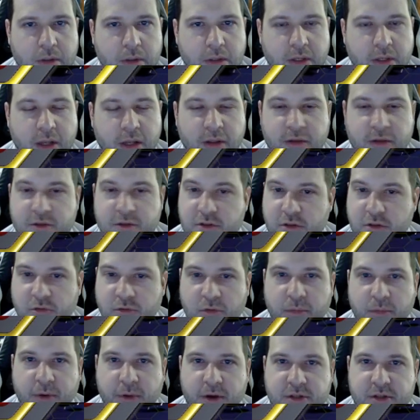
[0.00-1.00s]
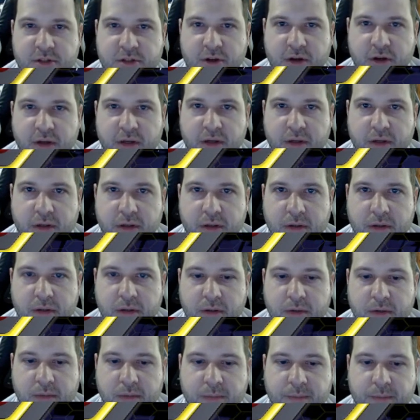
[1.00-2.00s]
Now there's a 3 prize target
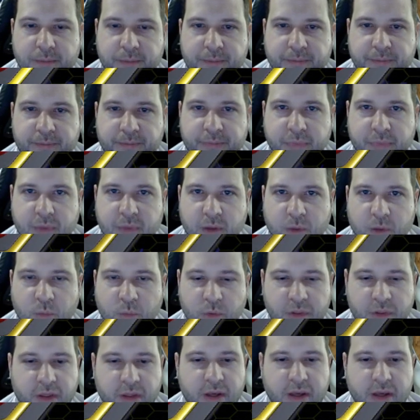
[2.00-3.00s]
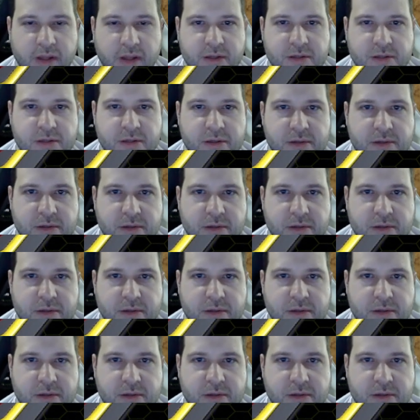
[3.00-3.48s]
with the hands.